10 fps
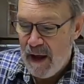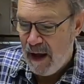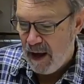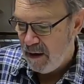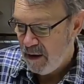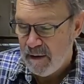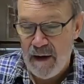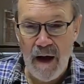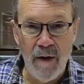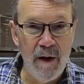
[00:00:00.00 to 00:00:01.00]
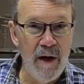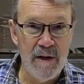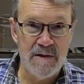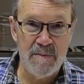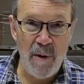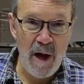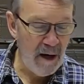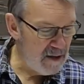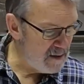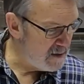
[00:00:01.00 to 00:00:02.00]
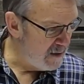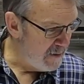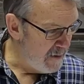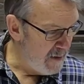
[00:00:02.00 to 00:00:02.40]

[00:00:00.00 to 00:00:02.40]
And now it is spotless.